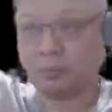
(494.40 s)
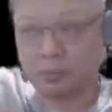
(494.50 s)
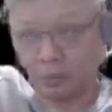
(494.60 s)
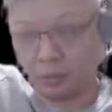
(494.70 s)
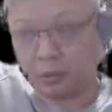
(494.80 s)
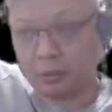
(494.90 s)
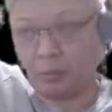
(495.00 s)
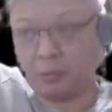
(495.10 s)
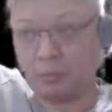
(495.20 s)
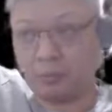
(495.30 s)
black would now
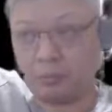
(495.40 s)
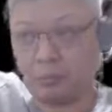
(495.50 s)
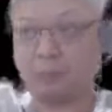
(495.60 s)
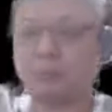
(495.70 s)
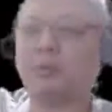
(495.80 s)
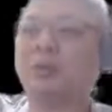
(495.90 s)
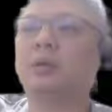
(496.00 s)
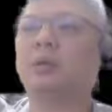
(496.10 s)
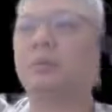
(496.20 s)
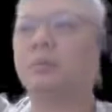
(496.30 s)
be
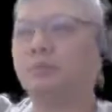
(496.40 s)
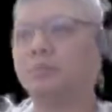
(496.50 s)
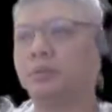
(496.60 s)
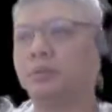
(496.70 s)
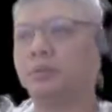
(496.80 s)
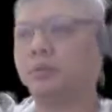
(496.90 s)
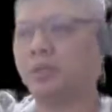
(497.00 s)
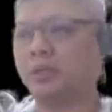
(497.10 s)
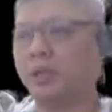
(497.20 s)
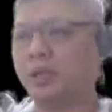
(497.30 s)
put in a
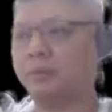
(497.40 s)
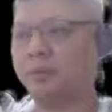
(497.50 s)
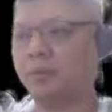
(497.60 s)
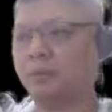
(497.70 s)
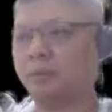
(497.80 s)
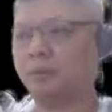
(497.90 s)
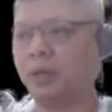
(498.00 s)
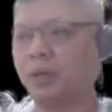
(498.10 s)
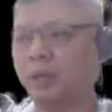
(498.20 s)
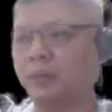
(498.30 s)
dilemma.
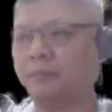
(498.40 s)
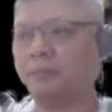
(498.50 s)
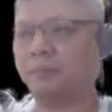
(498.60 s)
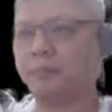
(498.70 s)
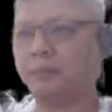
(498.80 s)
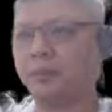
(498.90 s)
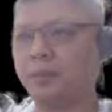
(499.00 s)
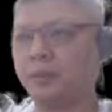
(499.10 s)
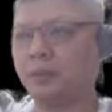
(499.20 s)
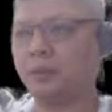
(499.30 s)
Why?
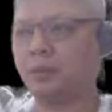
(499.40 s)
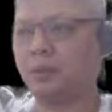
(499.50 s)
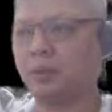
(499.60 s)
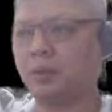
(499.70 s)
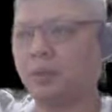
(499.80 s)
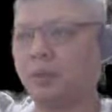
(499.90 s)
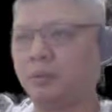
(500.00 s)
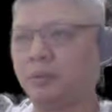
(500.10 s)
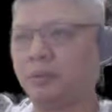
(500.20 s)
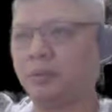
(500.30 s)

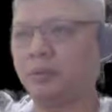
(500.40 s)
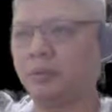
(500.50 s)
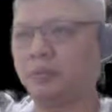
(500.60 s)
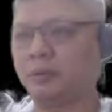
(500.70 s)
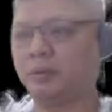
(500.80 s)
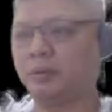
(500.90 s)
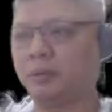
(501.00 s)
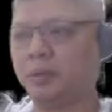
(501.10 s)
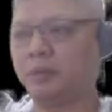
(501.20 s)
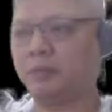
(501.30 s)
It would be better for him to
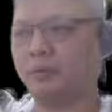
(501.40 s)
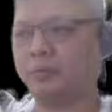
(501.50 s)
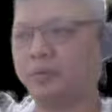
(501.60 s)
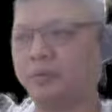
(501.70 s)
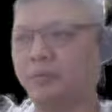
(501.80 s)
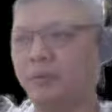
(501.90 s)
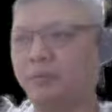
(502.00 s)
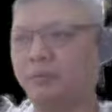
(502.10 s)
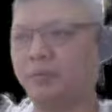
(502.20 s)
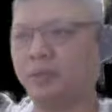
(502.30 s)
play a4 plus
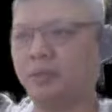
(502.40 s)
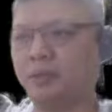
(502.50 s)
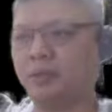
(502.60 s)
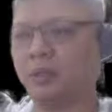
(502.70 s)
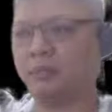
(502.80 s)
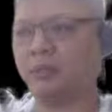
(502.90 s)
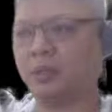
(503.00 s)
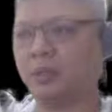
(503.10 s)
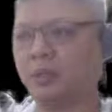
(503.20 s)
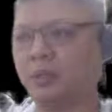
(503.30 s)
5, but
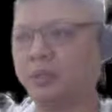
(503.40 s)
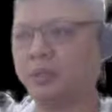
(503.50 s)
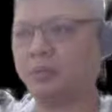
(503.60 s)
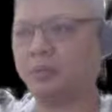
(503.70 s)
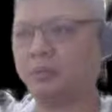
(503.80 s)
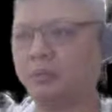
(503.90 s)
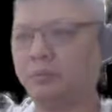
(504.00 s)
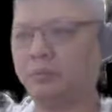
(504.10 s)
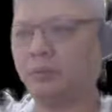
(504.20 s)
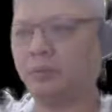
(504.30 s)
nevertheless,
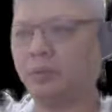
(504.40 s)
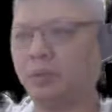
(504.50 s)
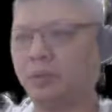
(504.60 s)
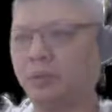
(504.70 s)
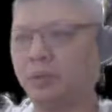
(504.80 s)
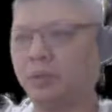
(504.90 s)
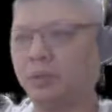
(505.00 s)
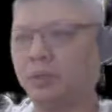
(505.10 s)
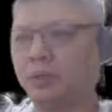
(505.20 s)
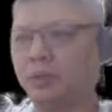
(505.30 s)
red would now
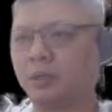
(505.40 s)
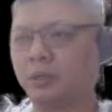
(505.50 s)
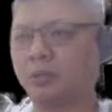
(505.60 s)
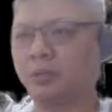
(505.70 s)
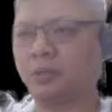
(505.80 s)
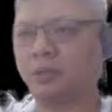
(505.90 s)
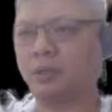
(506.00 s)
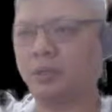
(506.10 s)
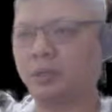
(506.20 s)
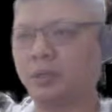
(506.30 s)
concentrate
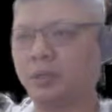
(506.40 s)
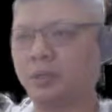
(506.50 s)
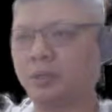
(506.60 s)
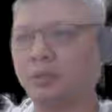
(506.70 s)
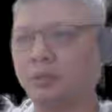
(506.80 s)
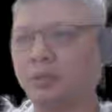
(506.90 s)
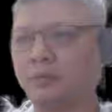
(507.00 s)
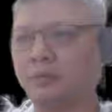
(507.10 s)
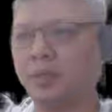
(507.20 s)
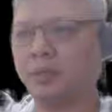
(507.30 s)
his cannons on this
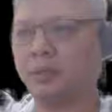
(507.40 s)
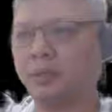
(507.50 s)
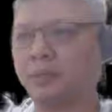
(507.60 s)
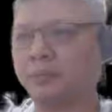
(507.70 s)
file